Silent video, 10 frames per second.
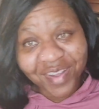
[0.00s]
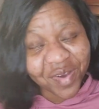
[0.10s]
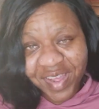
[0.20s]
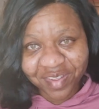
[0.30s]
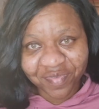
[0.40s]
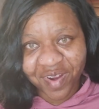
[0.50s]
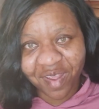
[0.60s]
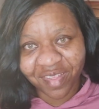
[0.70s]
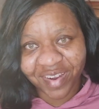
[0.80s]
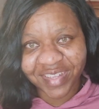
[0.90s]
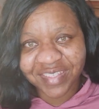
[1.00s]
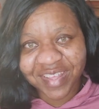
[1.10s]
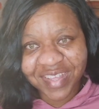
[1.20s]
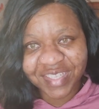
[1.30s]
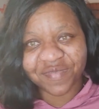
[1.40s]
go any further into
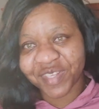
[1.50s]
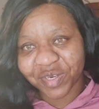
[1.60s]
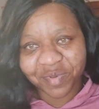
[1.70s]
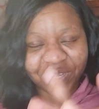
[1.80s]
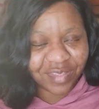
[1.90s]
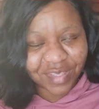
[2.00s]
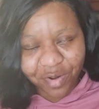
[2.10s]
this video because it's